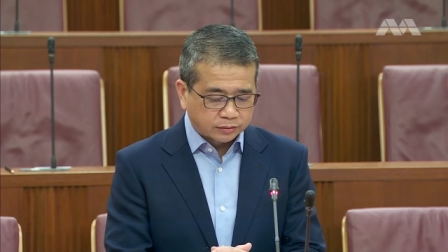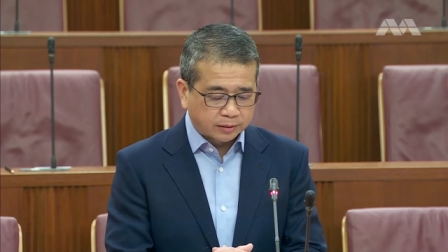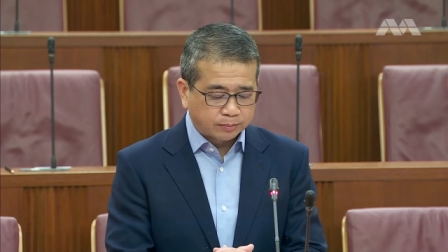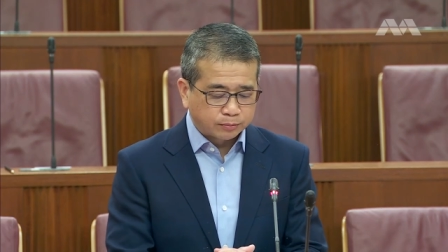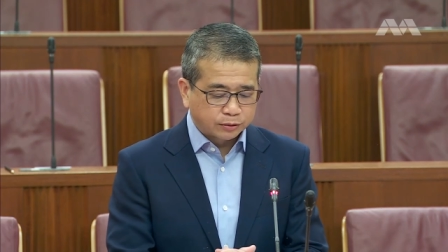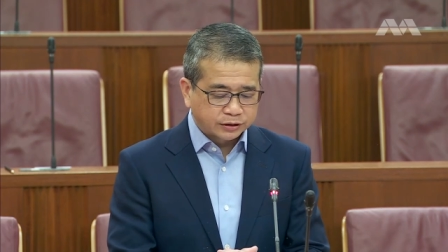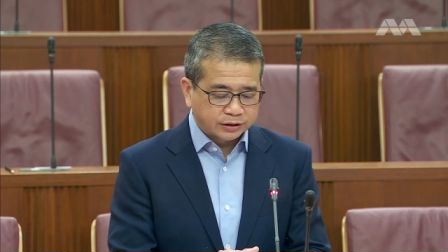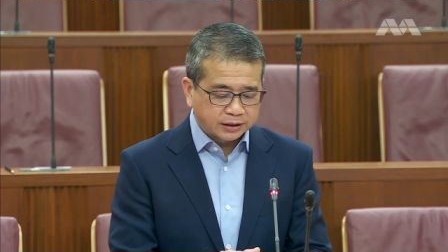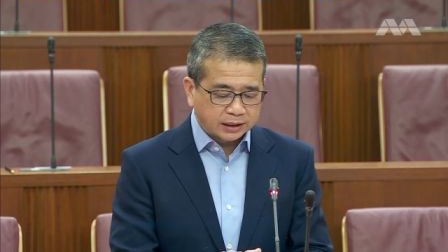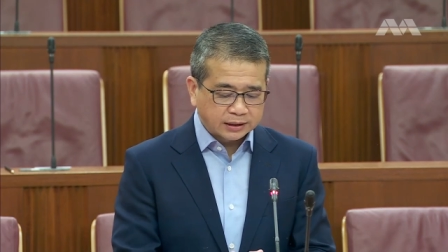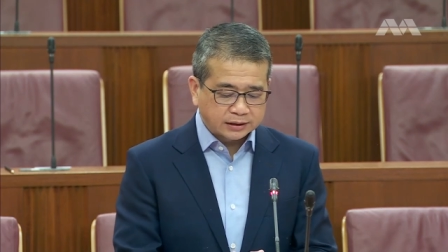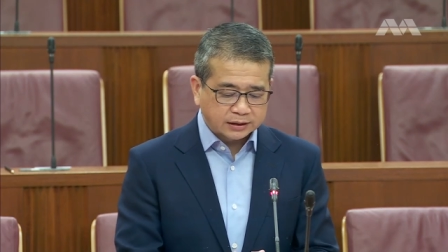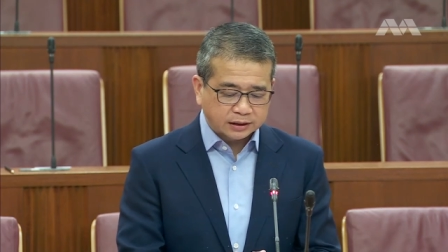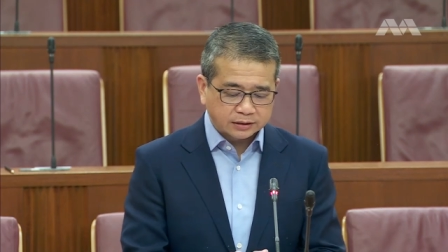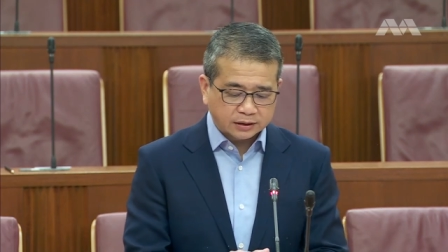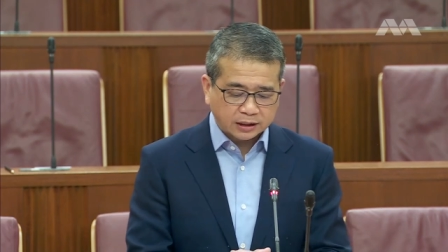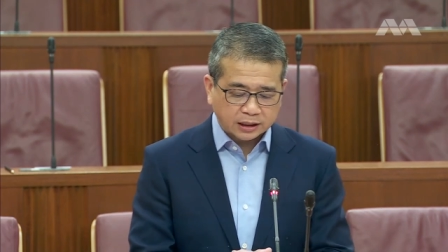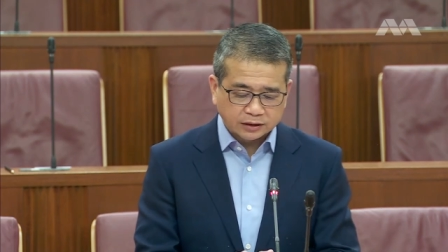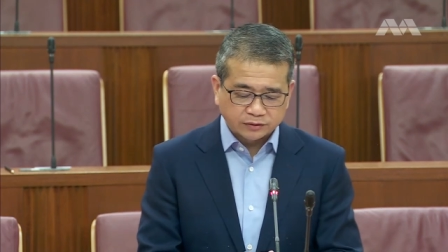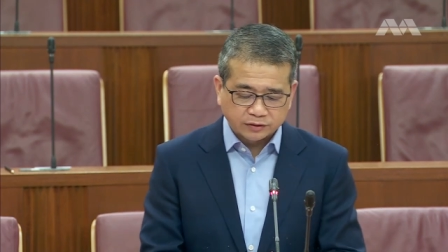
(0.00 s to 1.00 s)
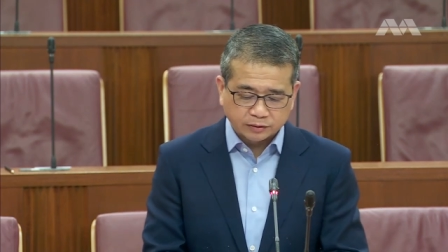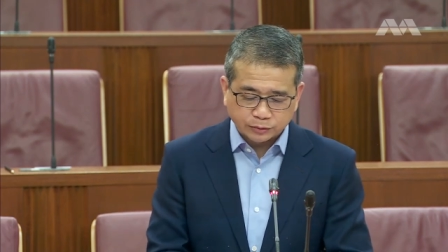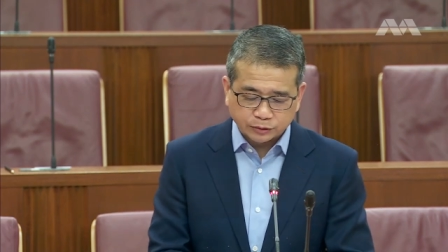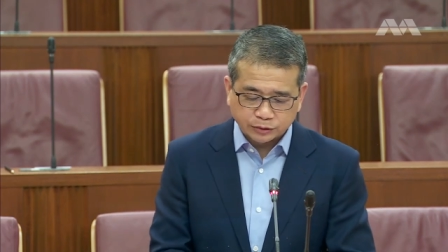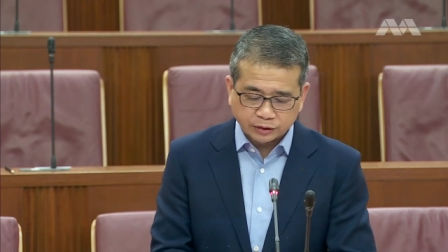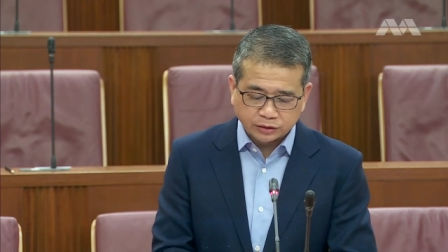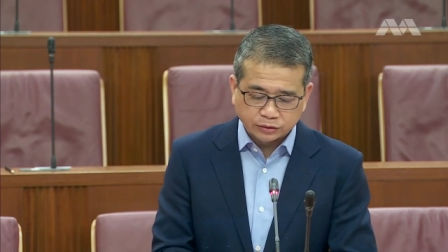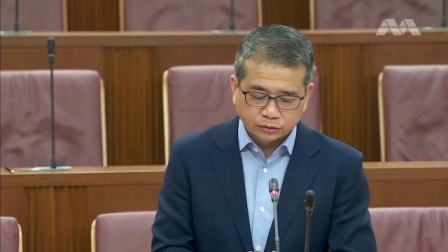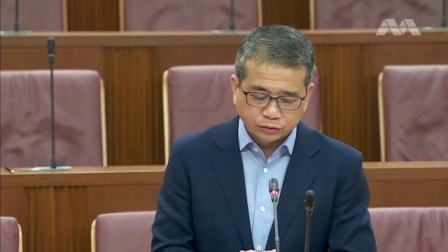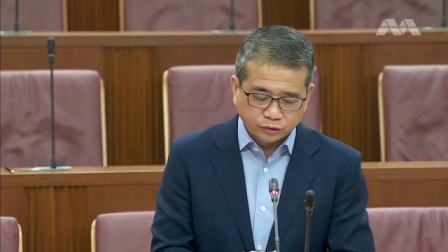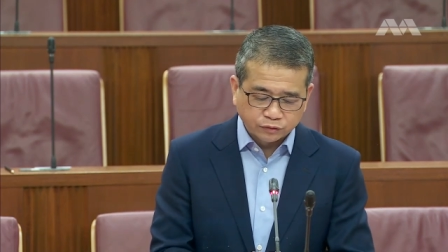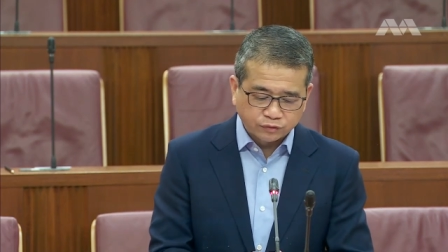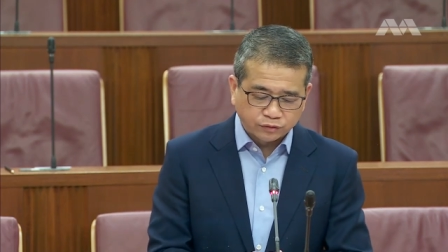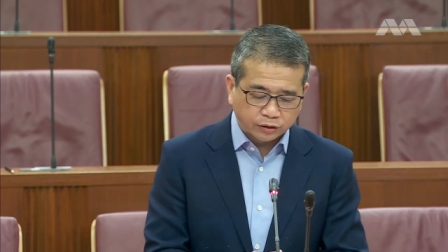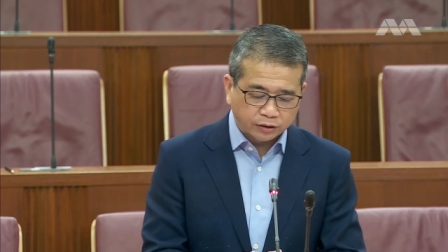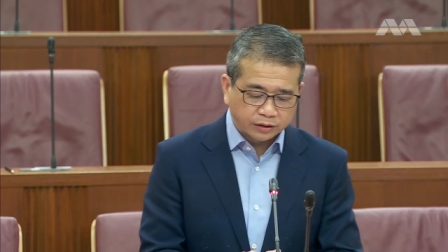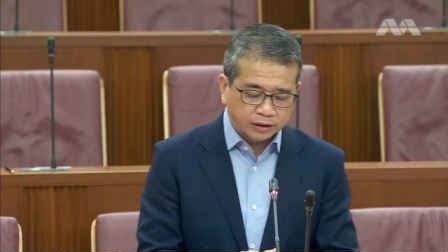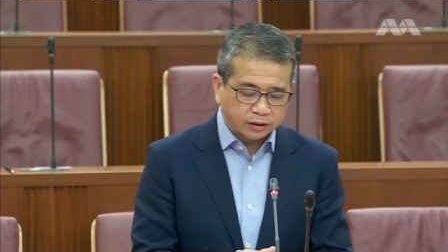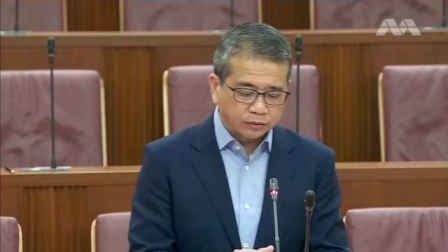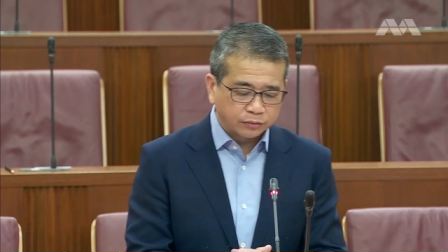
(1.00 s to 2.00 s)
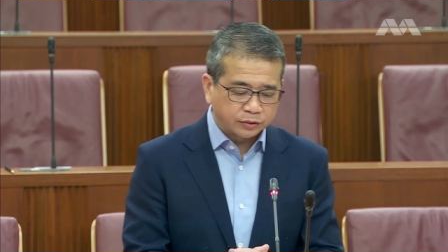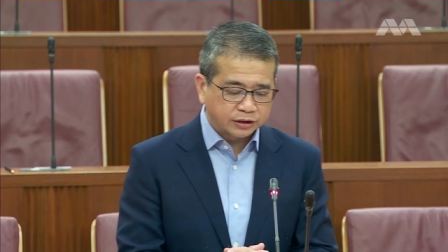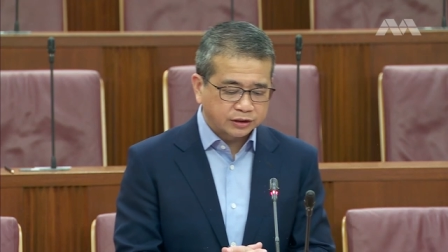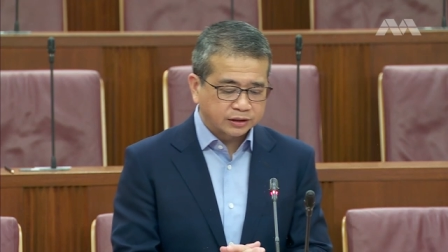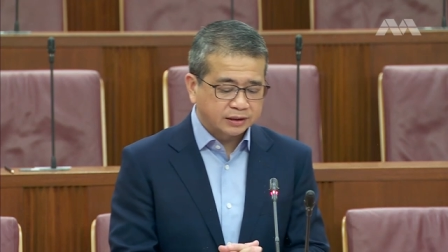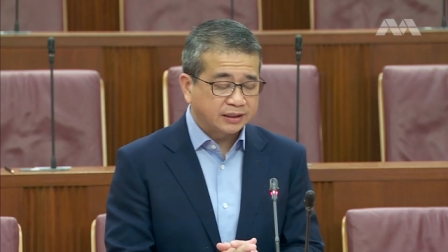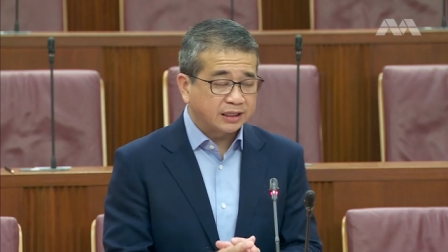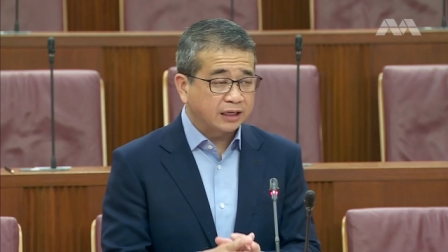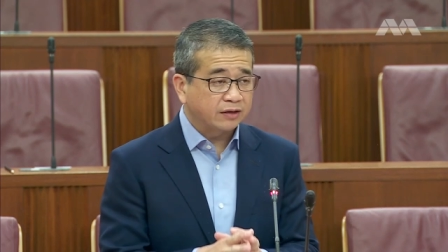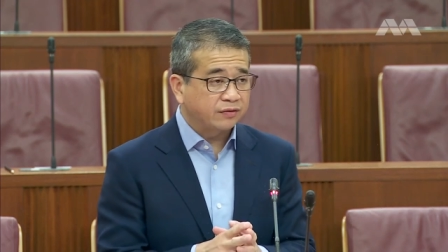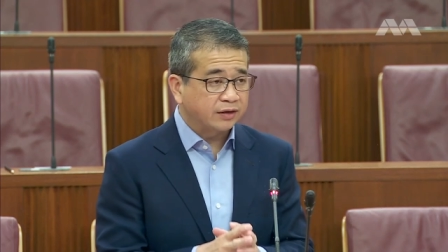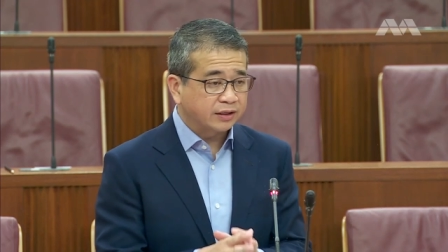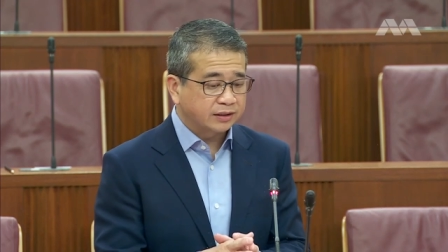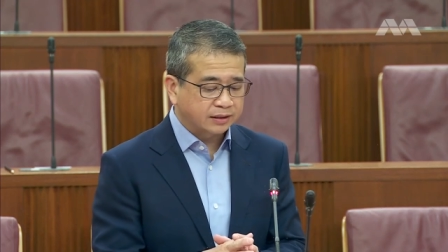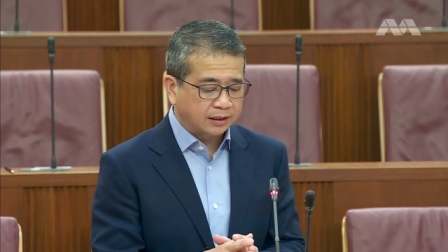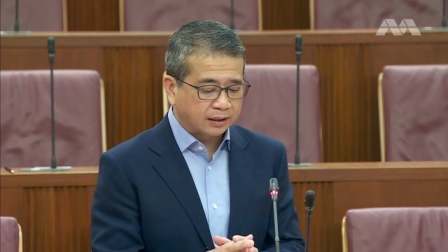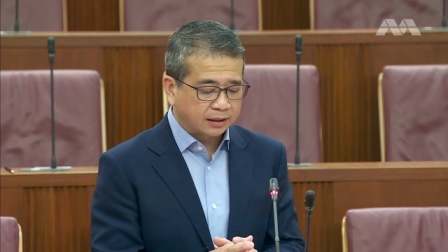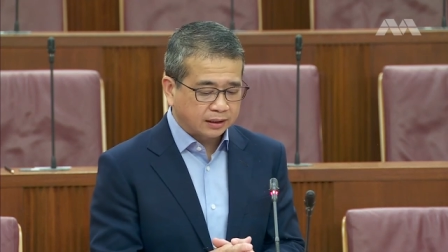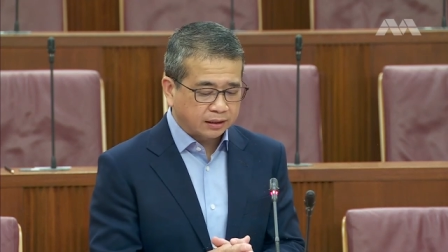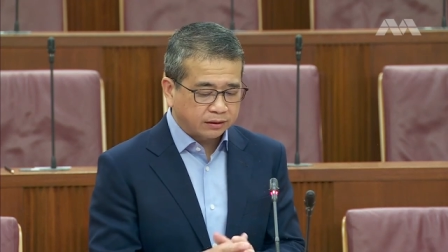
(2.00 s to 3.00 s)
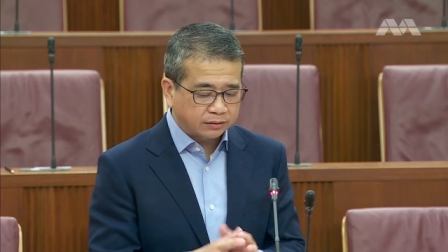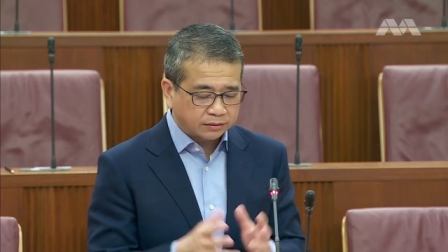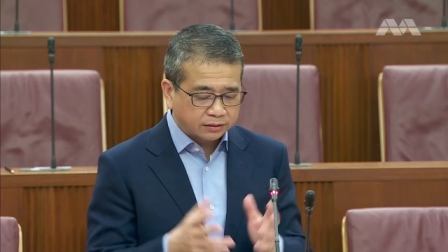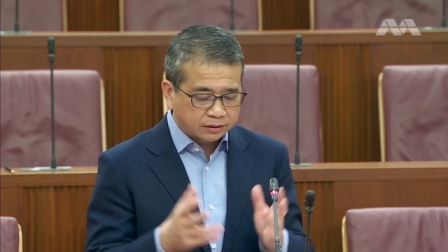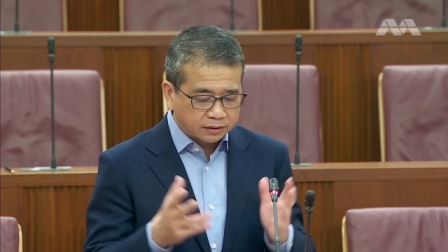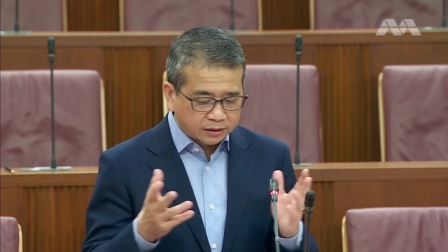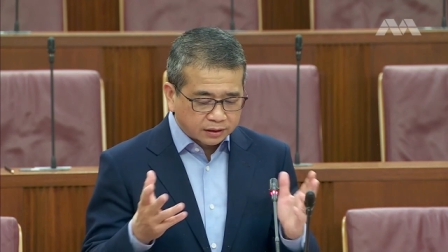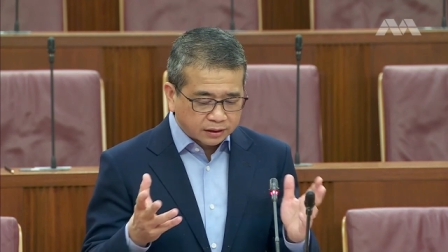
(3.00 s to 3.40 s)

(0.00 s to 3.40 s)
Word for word: Where proceedings are transferred between two fora in which CFAs are allowed,